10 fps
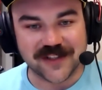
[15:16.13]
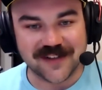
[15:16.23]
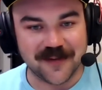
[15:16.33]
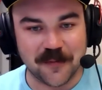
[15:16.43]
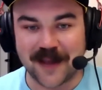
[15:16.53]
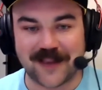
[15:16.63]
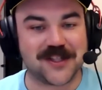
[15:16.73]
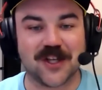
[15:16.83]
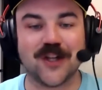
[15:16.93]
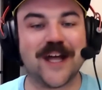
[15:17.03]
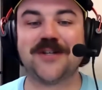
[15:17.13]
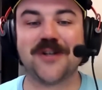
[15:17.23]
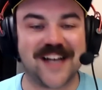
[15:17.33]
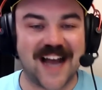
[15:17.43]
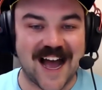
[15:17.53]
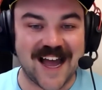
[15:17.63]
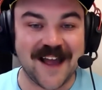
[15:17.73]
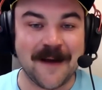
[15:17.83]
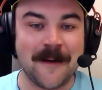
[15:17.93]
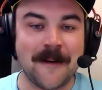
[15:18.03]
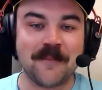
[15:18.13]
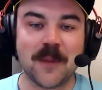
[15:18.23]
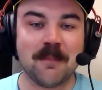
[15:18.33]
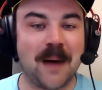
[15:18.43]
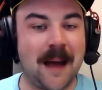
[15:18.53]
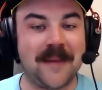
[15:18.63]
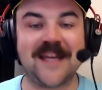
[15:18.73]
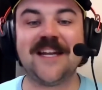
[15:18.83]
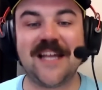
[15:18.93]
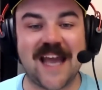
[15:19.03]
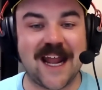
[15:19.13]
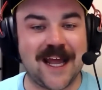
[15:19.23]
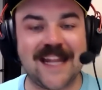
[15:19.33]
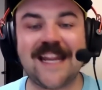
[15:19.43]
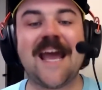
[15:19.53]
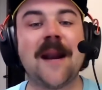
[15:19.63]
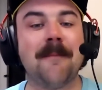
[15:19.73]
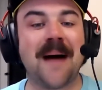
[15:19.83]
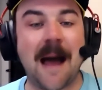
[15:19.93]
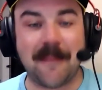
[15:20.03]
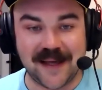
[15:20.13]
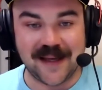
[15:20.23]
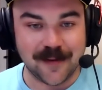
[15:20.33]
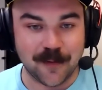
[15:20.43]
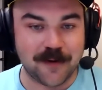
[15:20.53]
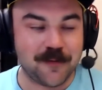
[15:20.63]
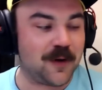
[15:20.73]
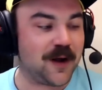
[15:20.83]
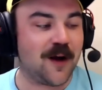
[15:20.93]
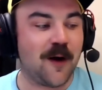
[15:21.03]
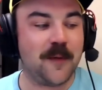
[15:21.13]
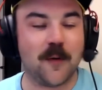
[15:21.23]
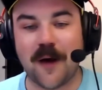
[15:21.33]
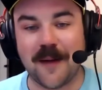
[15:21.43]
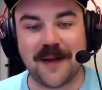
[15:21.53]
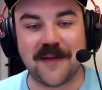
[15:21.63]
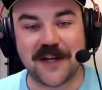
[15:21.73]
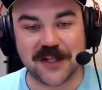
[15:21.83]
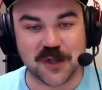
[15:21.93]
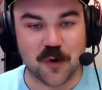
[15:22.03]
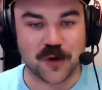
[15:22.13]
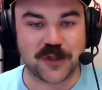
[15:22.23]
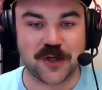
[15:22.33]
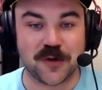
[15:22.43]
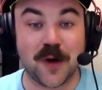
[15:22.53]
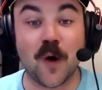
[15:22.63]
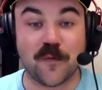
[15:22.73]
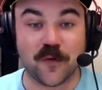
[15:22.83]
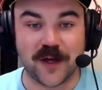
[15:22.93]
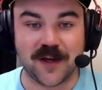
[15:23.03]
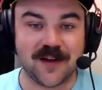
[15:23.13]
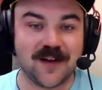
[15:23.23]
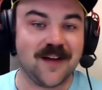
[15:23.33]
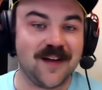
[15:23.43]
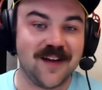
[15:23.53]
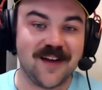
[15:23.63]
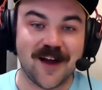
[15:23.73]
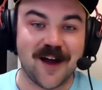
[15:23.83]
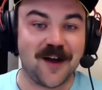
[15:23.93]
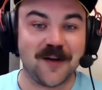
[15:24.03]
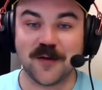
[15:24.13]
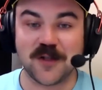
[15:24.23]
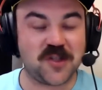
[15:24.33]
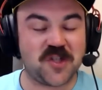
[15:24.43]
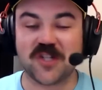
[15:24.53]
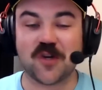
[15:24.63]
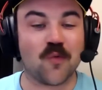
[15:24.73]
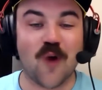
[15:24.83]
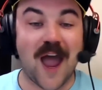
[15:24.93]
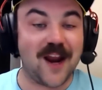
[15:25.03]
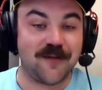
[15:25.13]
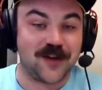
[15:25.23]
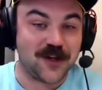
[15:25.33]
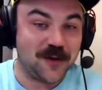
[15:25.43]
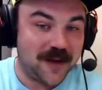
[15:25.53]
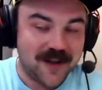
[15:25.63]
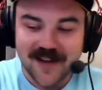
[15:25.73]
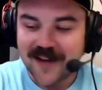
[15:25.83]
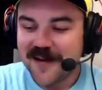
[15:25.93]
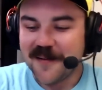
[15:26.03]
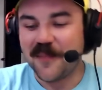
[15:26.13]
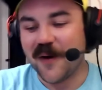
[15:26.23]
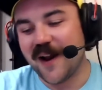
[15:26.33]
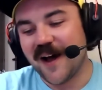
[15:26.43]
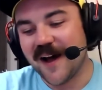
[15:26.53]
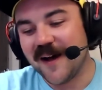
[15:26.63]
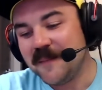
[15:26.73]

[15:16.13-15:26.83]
Met this electric guy, Bobby Indiana Bobby, whatever you want to call him. He'll probably be in the Discord soon, hopefully. Uh, just a riot of a dude. But